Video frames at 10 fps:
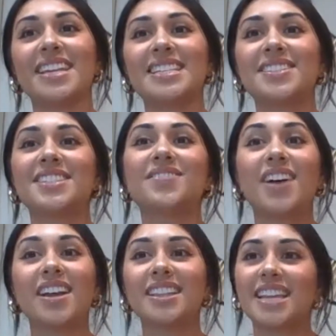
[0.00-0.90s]
So
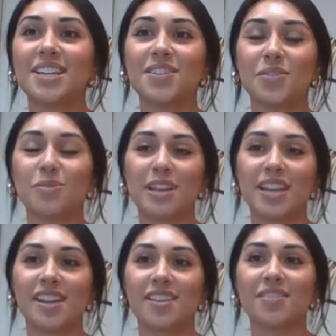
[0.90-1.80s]
Stefan, thank you for
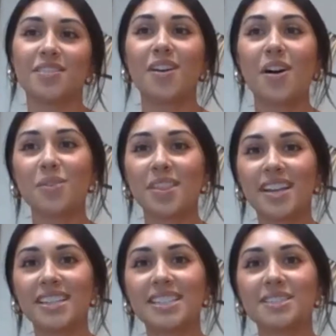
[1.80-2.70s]
being on the call with us.